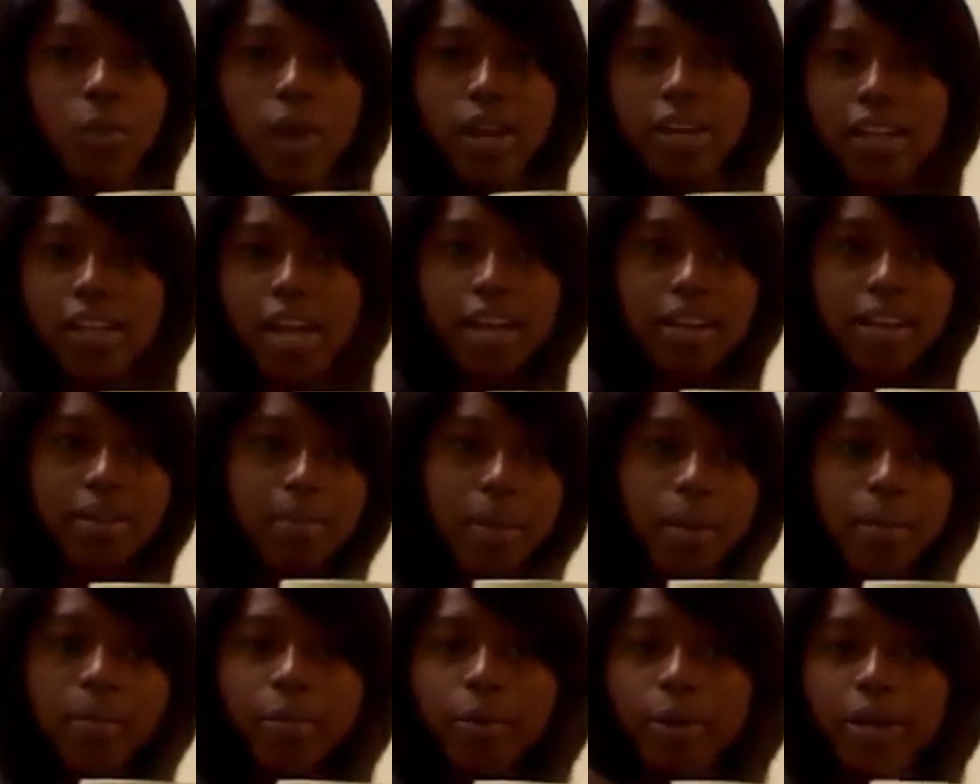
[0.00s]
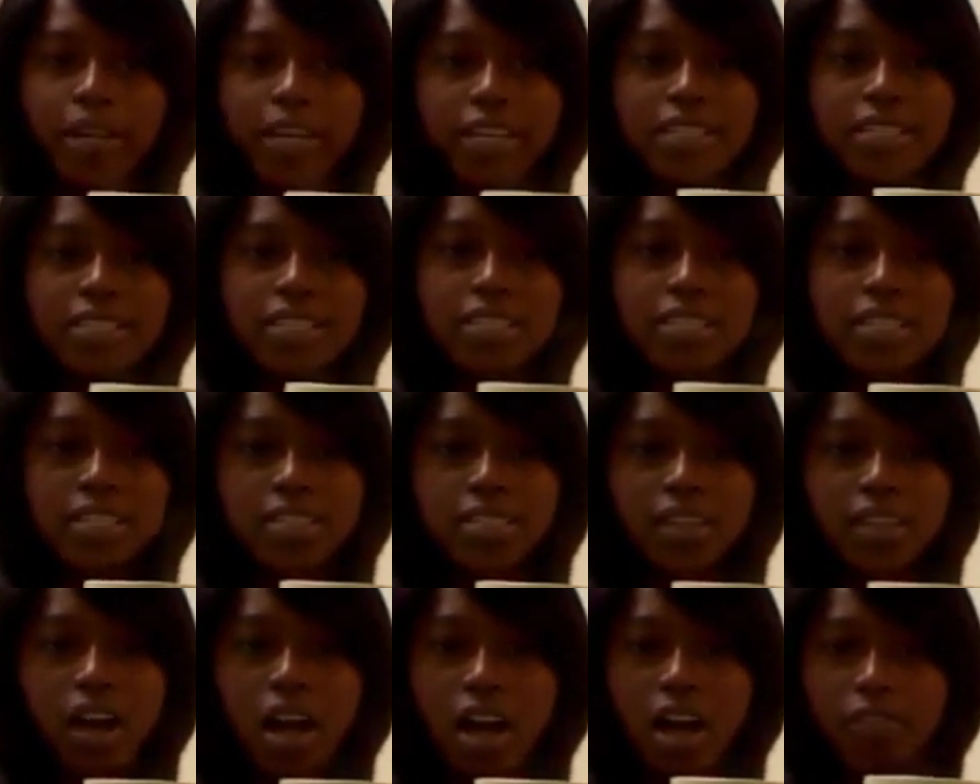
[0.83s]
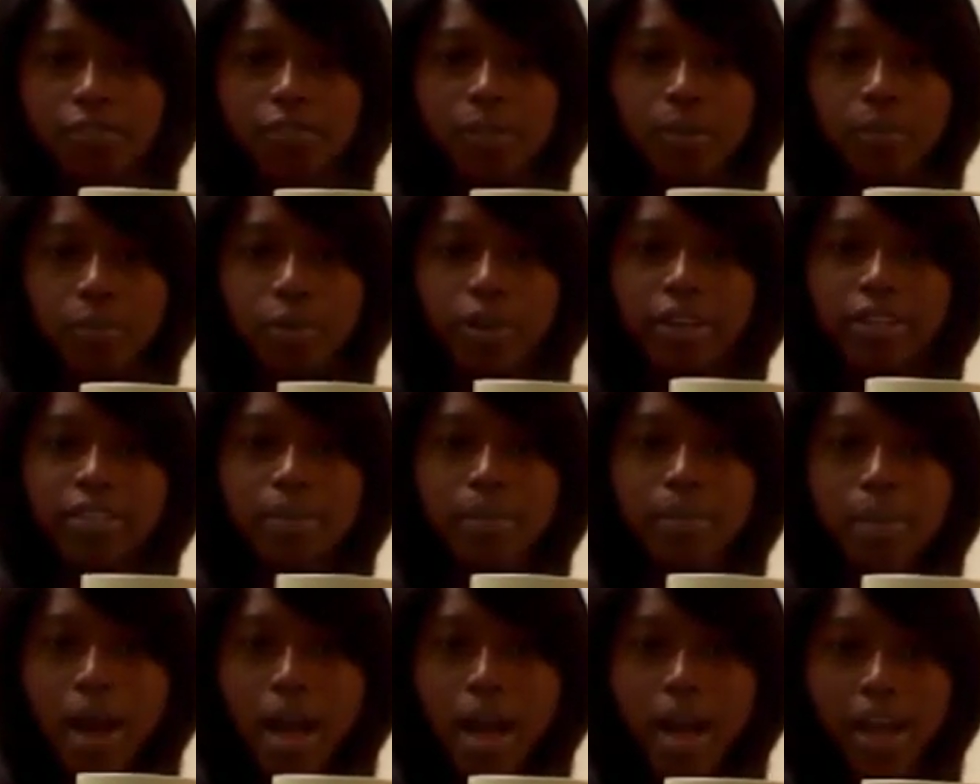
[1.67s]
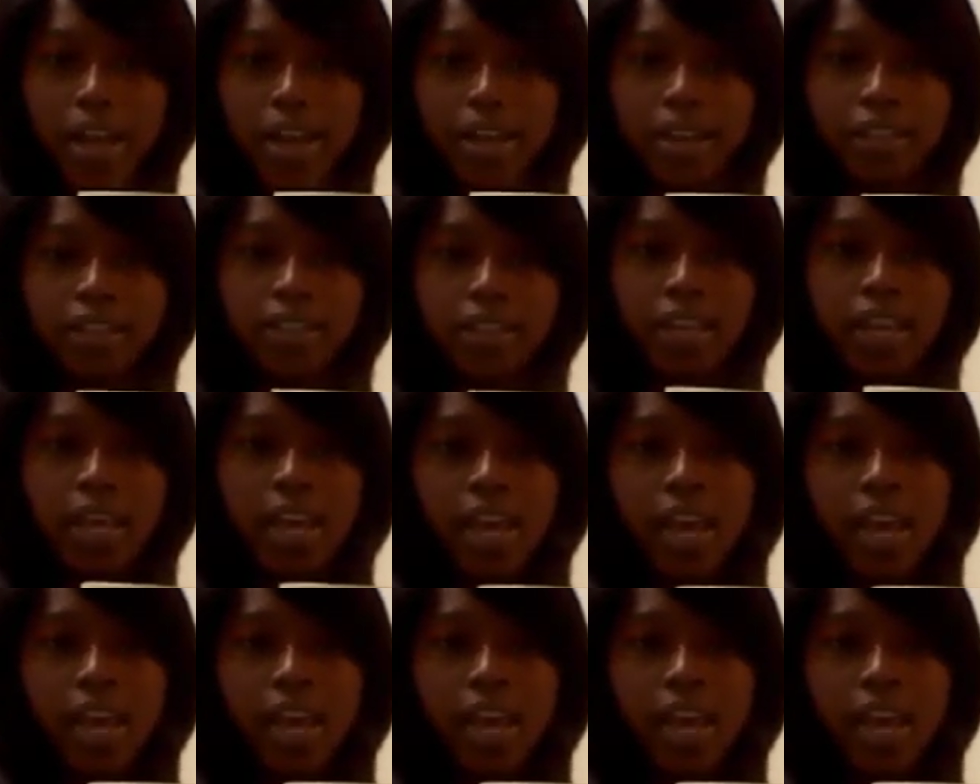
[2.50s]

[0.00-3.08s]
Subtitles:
What kind of memories does the coffee bring to mind?